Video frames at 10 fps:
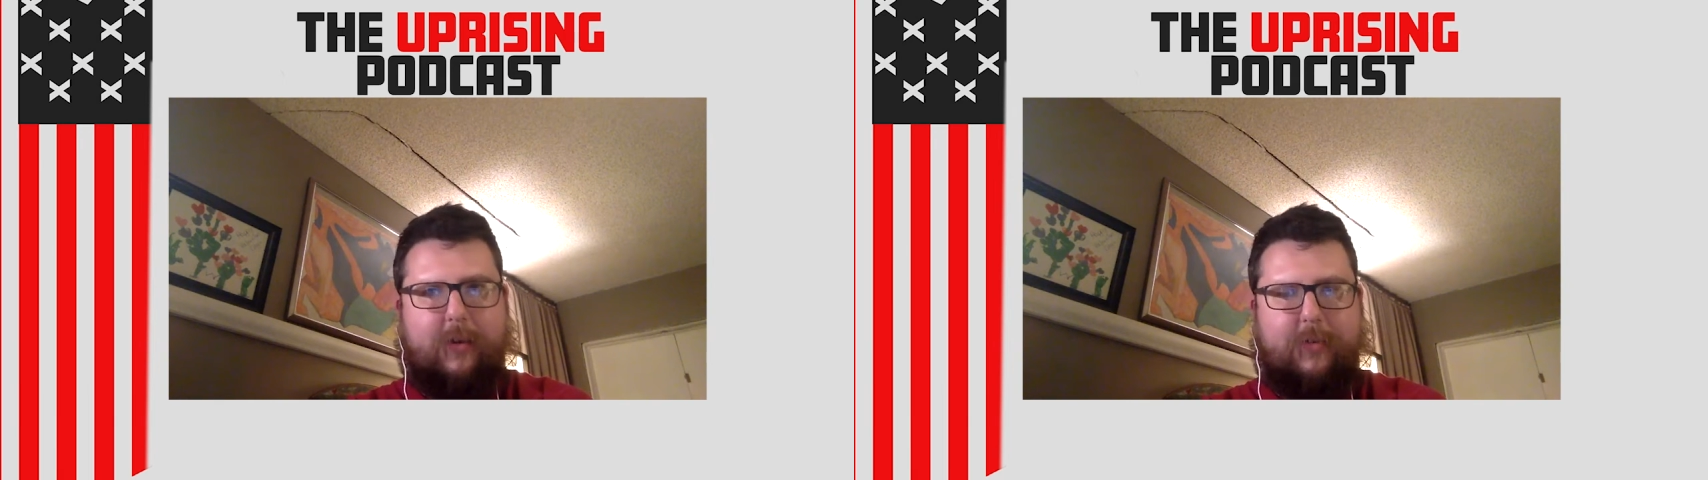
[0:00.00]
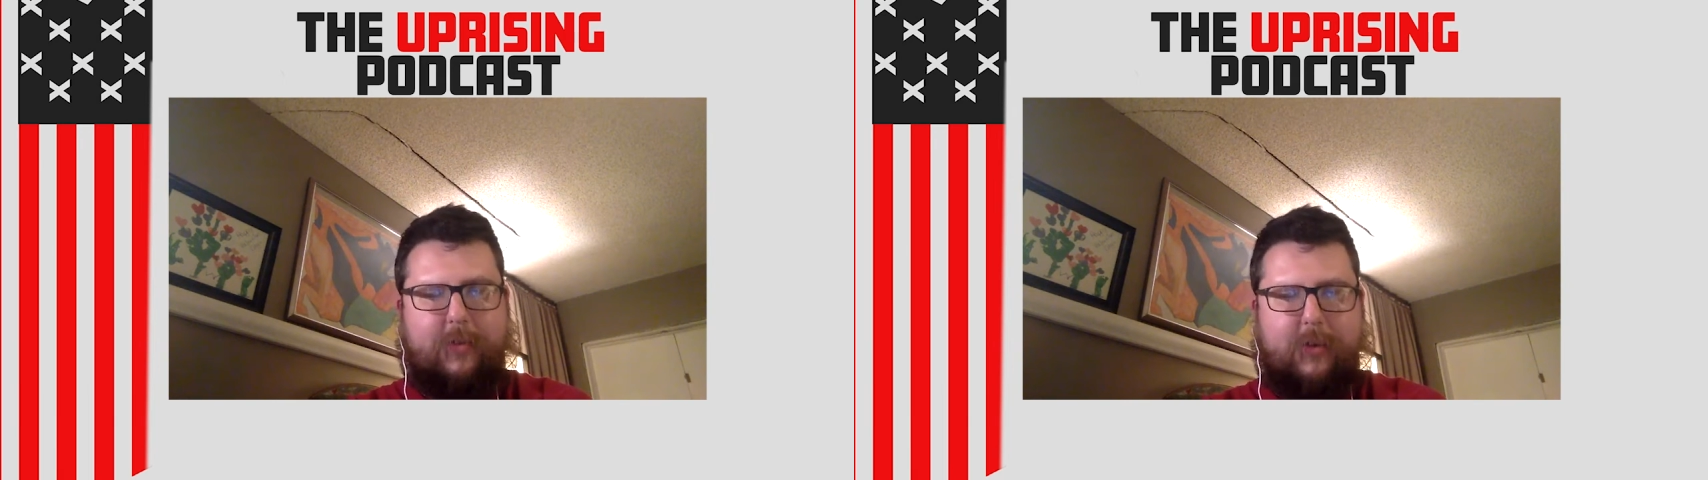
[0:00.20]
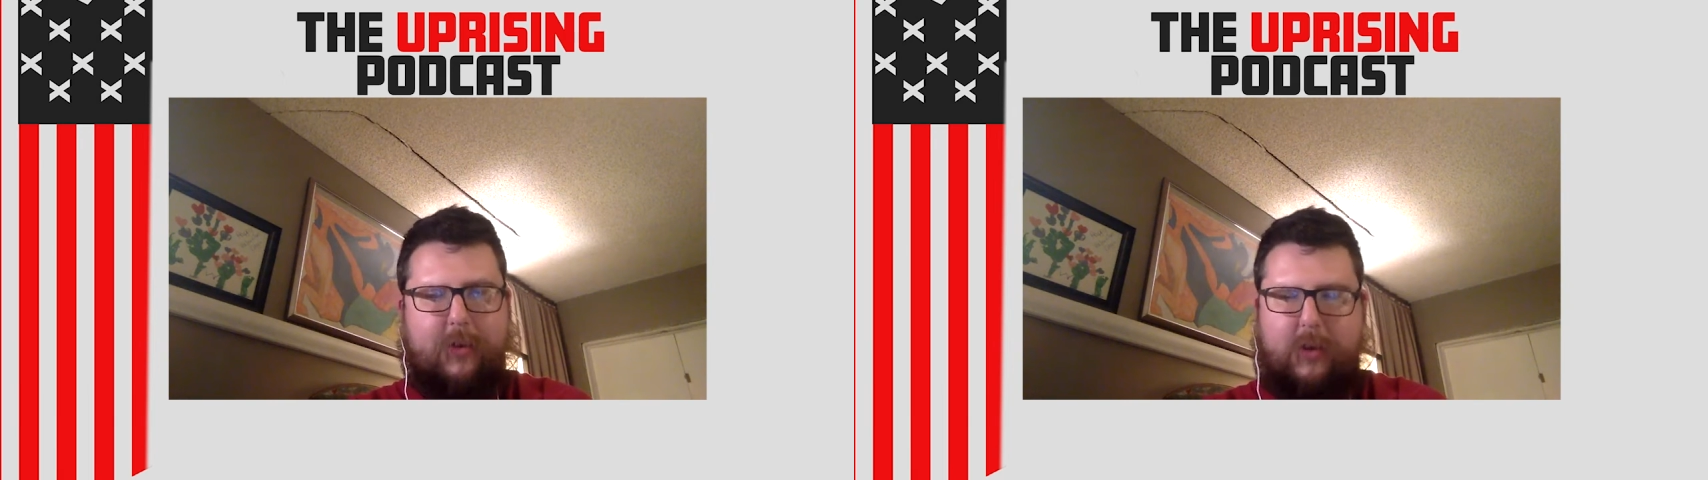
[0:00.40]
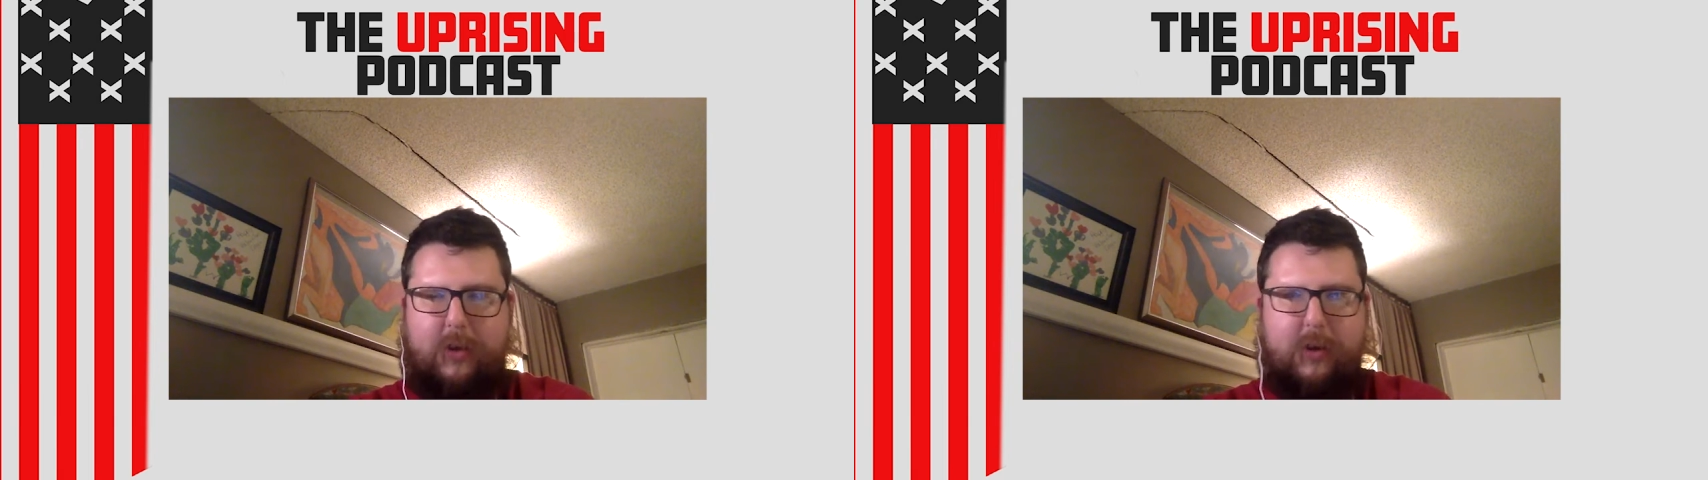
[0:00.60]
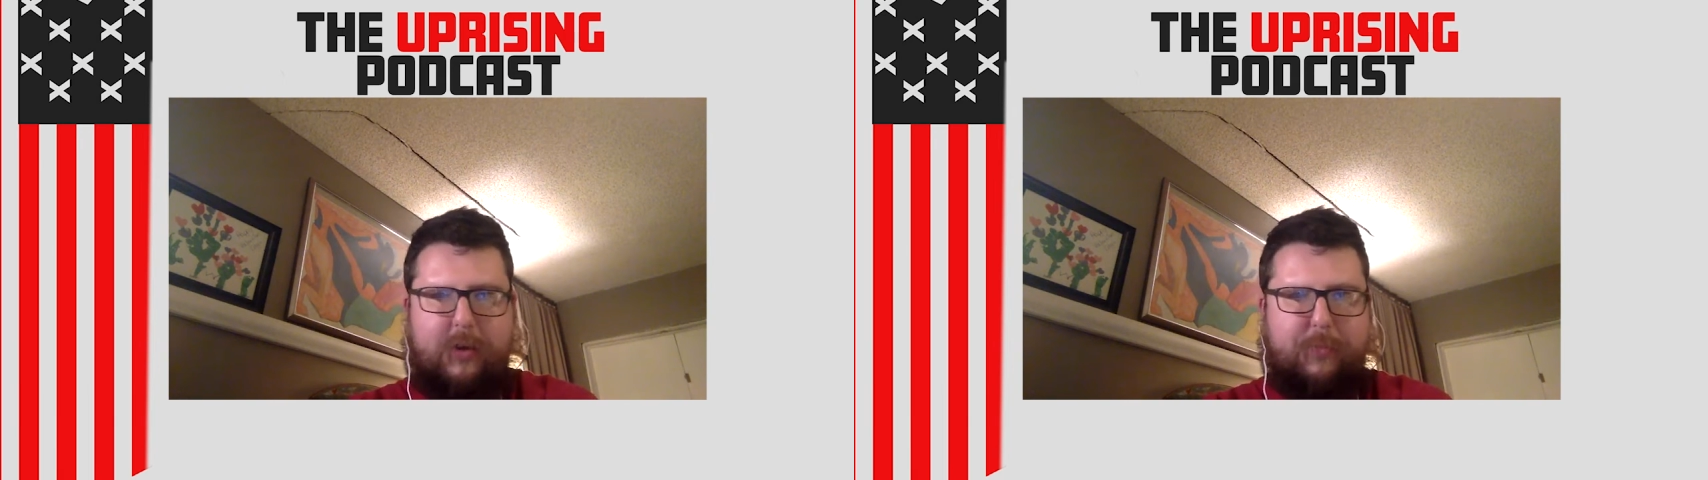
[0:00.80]
and
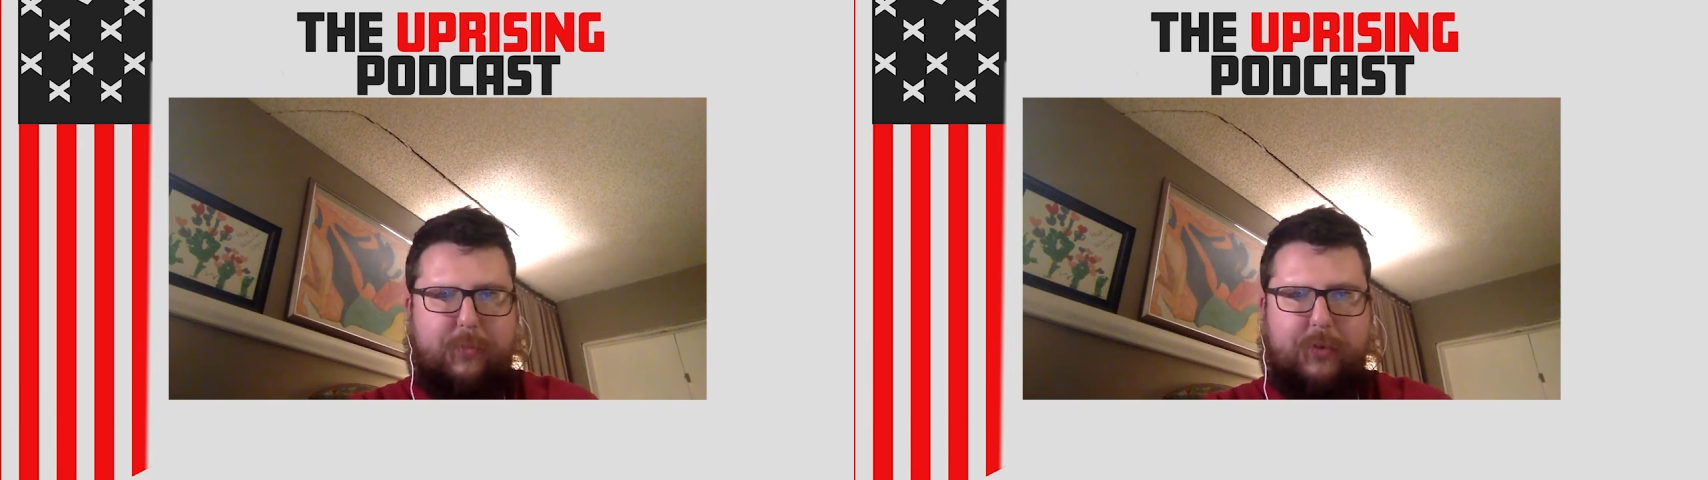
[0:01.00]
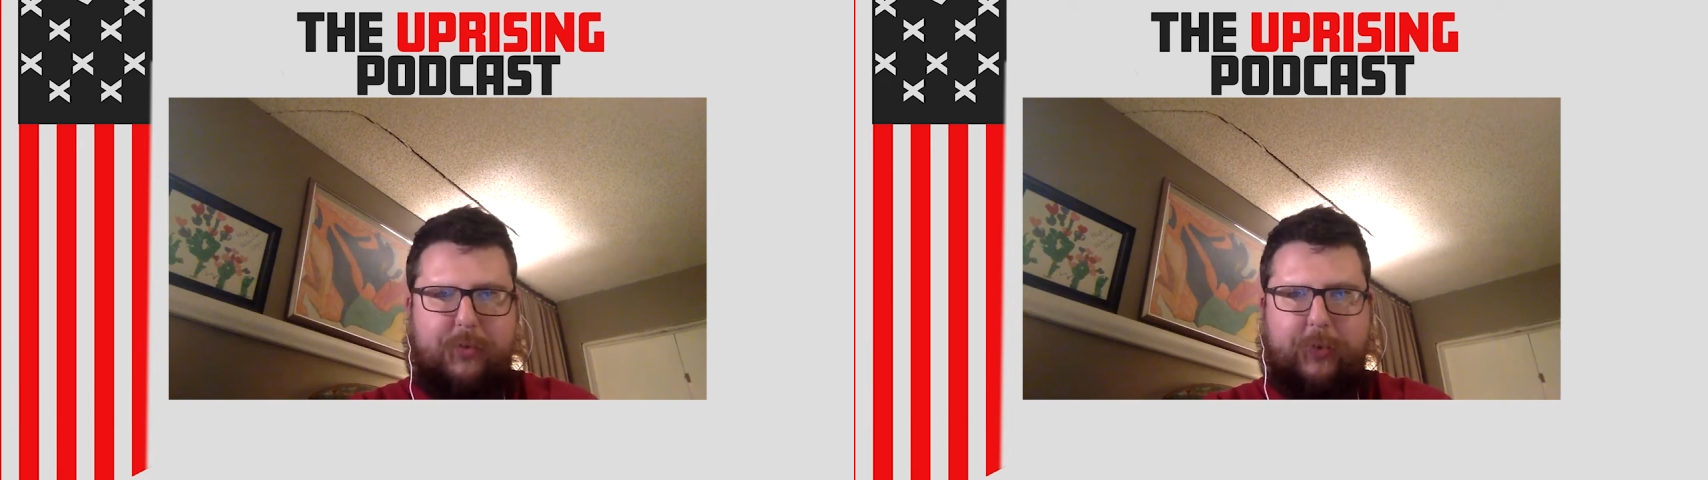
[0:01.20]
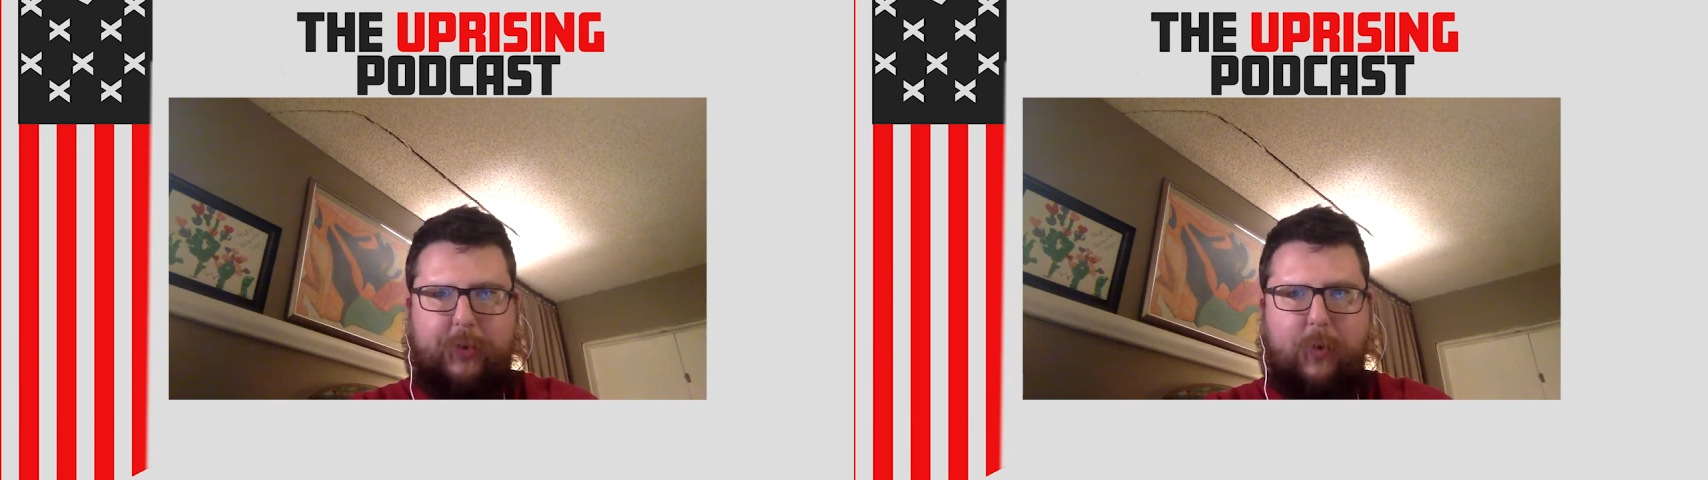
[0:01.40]
Bush v.